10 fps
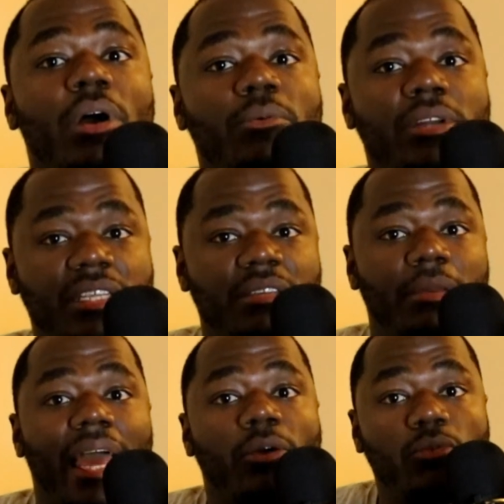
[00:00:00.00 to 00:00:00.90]
do I want to see
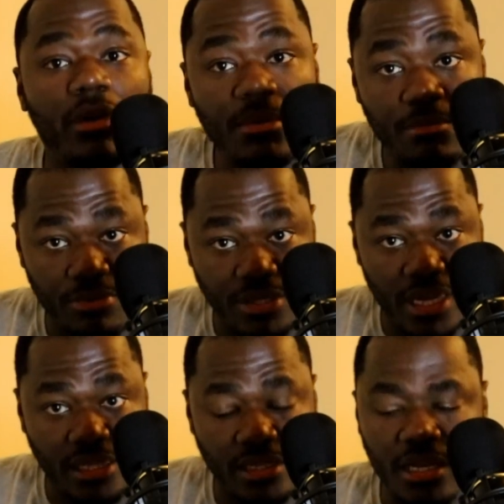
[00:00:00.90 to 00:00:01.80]
black women
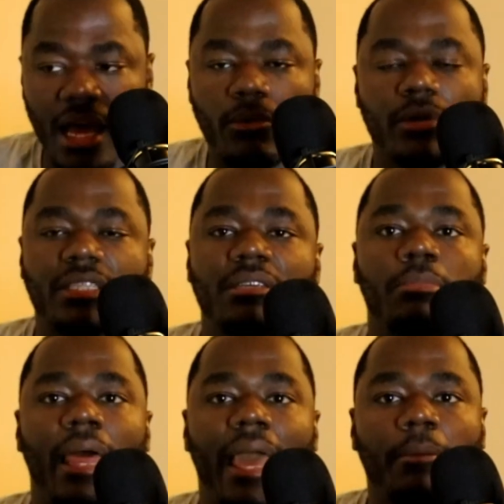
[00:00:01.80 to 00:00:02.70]
protected, I want to see
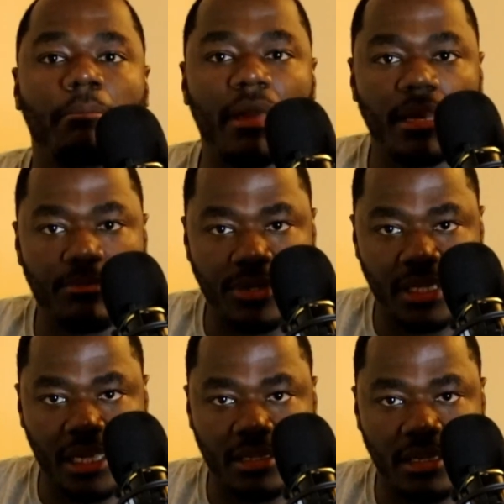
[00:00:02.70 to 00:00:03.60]
black men
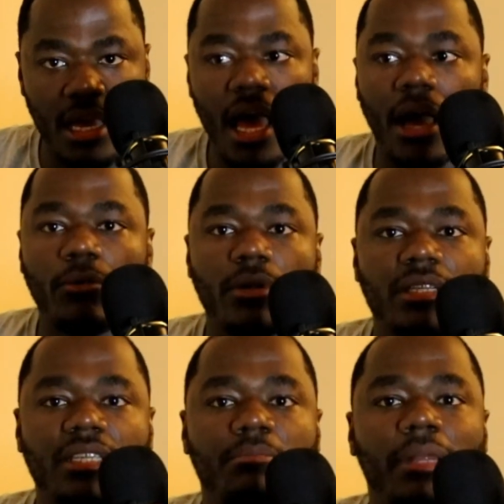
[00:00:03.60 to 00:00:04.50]
protected. I want
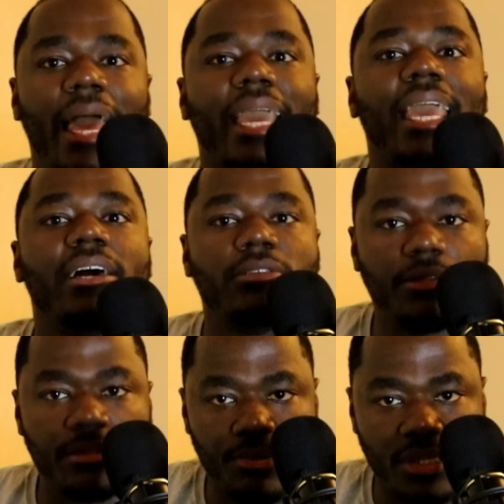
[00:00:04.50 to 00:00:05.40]
to see black
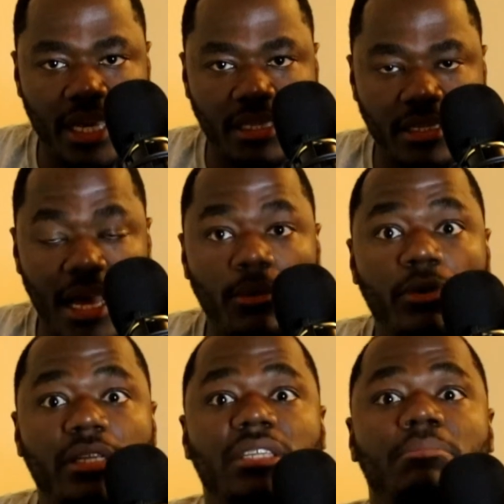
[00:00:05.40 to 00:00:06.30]
elders protected. I
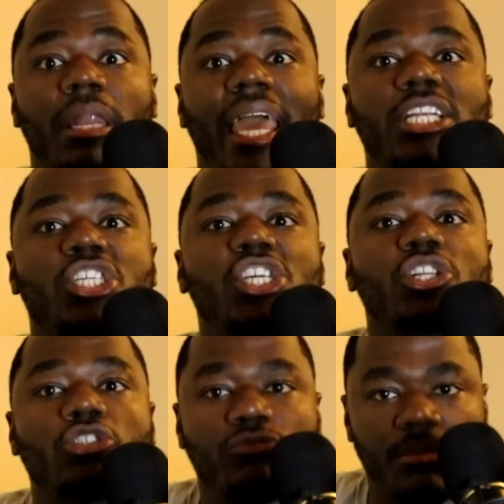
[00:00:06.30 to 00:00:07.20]
want to see black
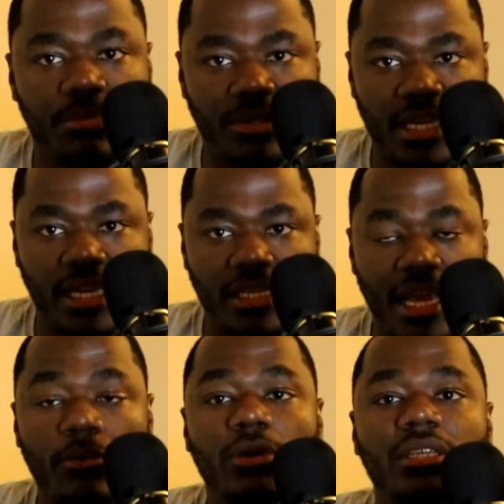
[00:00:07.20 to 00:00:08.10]
children
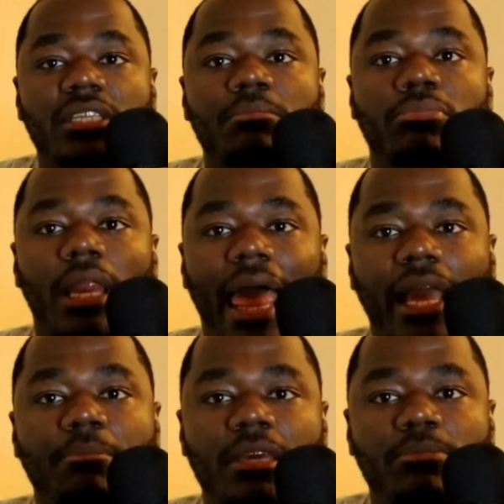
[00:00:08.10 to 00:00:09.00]
protected. I want to see
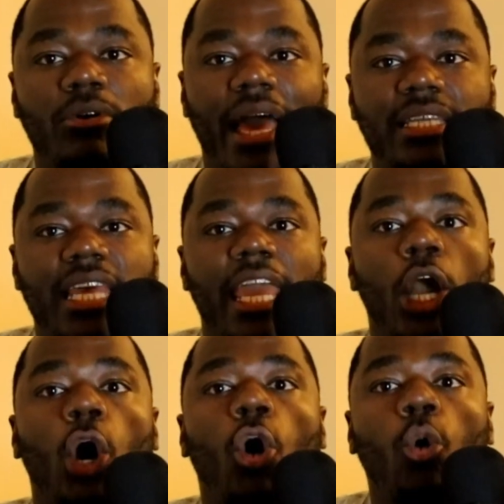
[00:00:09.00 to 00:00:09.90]
black people as a
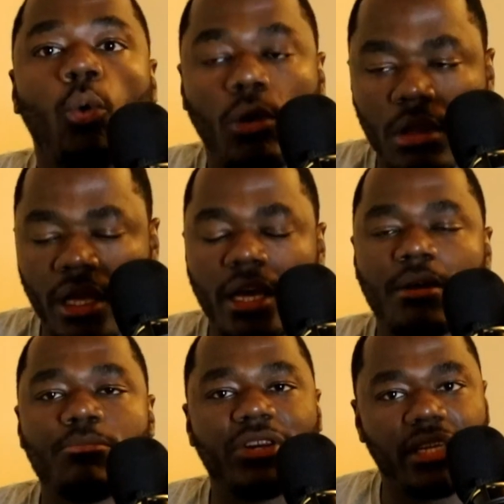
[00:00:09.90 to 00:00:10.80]
whole
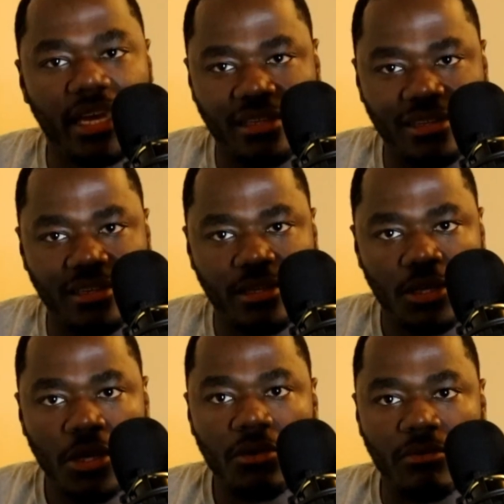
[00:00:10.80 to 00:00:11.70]
protected,
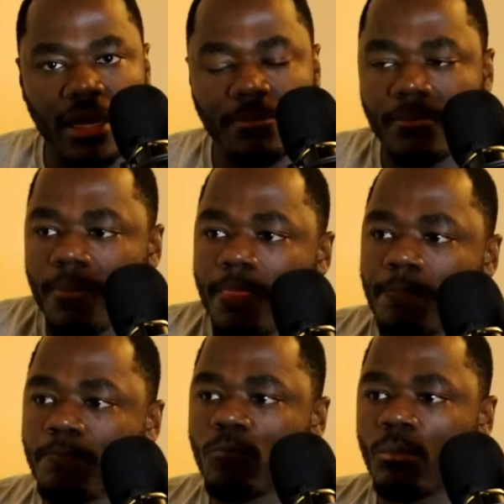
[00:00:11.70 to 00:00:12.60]
right?
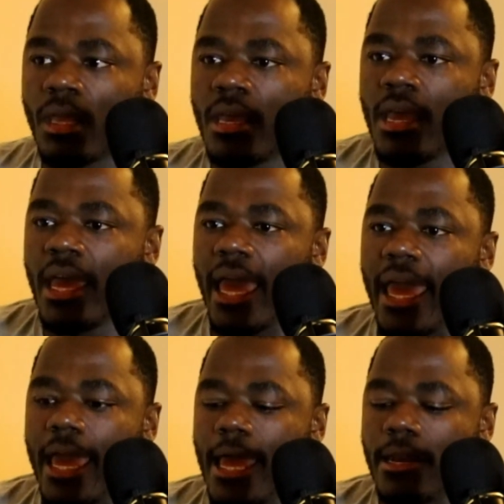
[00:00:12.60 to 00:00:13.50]

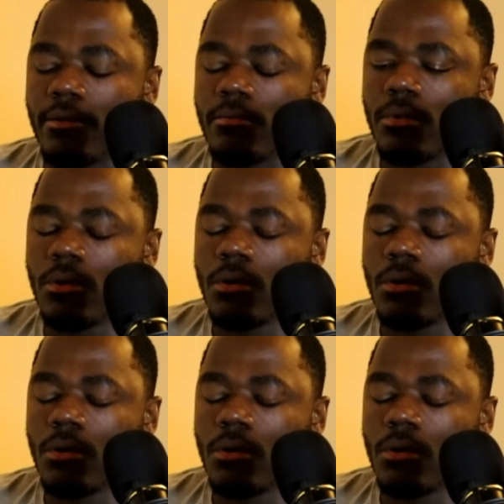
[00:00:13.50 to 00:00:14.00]
And